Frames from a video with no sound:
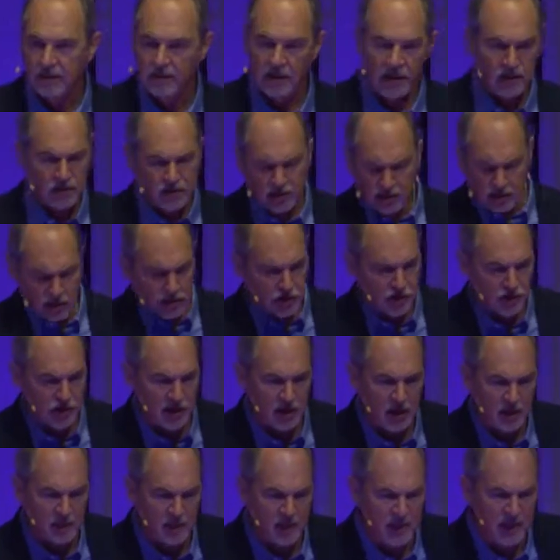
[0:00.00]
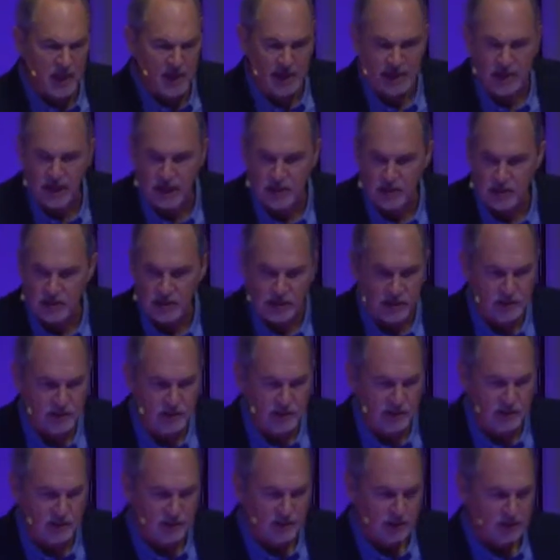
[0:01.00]
Did you hear about that guy,
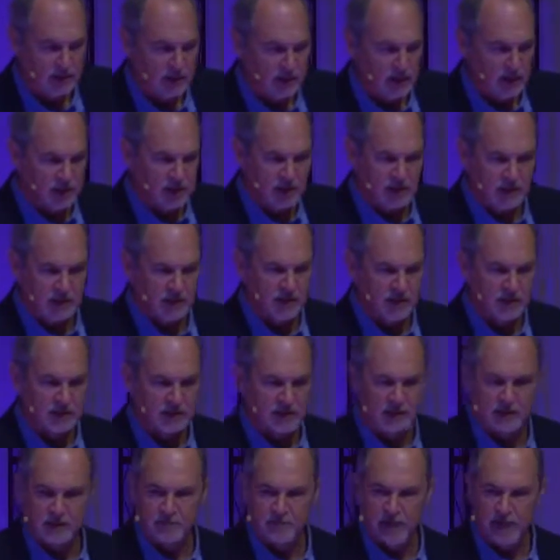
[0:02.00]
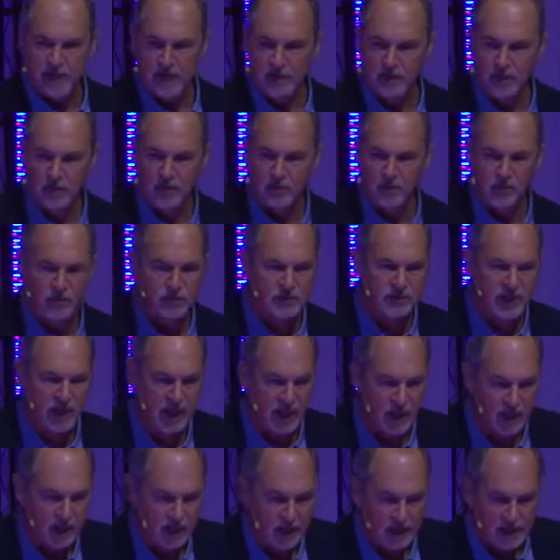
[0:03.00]
Jesus? And he says to his mate, No, who's
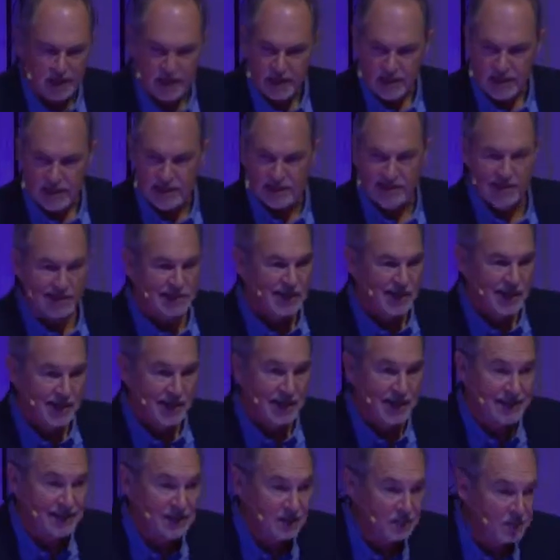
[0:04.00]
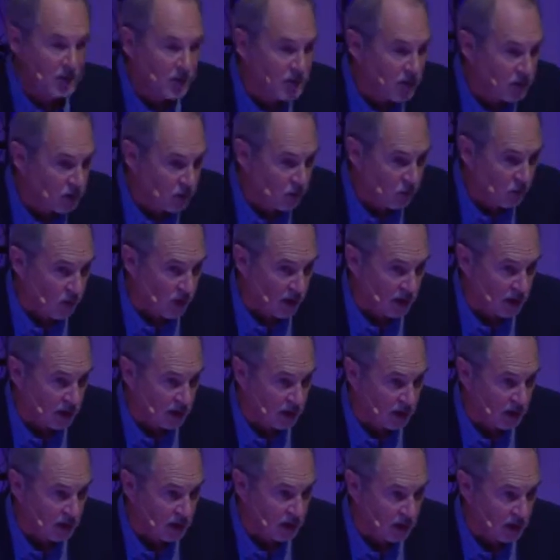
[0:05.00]
that? He says, He's a miracle
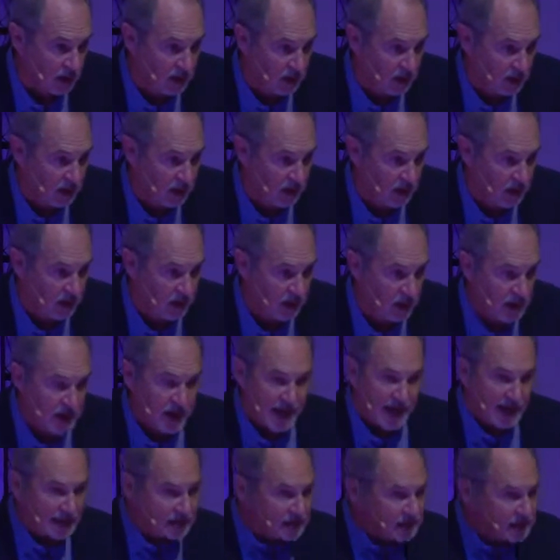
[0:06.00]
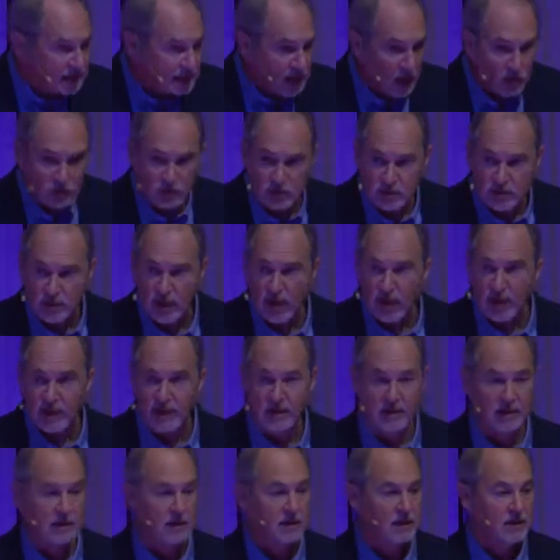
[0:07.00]
worker. It sounds like
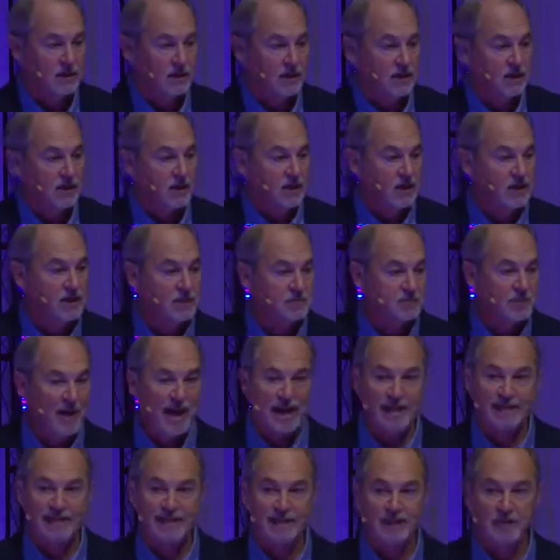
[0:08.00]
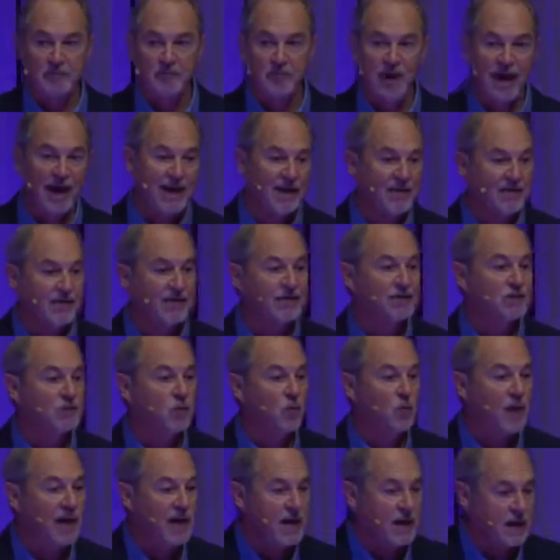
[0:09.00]
he's passing by this
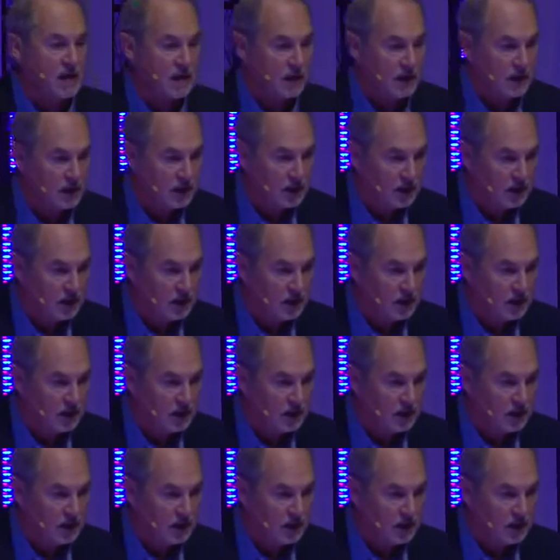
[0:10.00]
way.